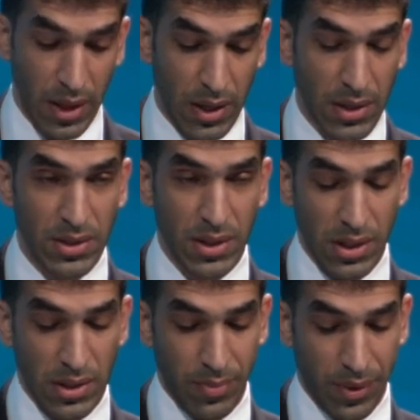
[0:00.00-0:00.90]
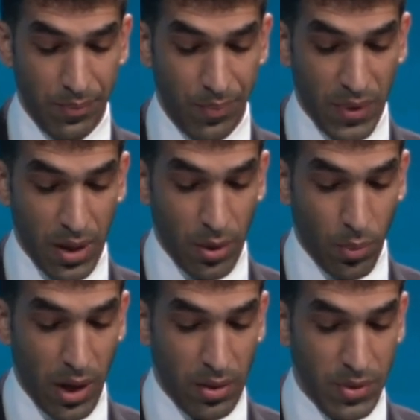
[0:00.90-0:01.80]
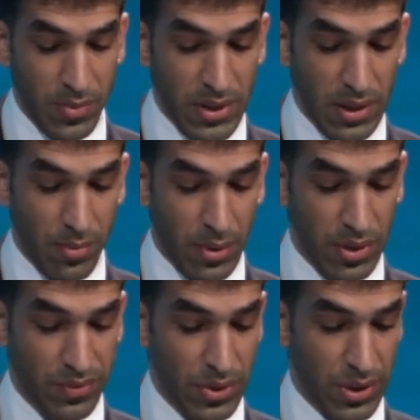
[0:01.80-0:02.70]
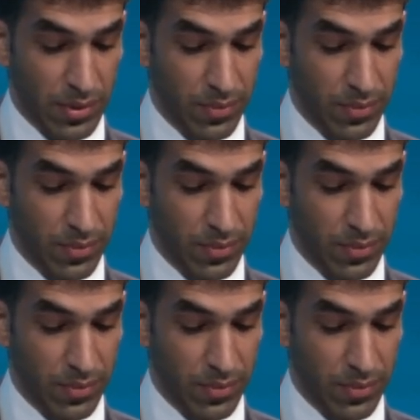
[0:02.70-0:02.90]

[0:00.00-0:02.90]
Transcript: Ladies and gentlemen, we are optimistic about the future,